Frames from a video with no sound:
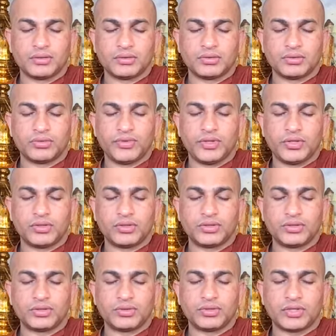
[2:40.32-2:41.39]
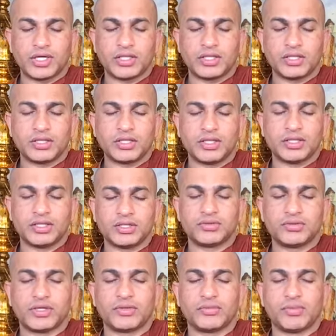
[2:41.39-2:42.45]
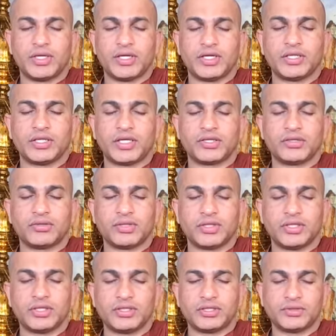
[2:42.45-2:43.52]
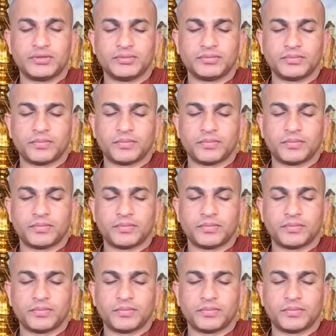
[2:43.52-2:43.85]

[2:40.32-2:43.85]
So we also gathered here to accumulate that knowledge.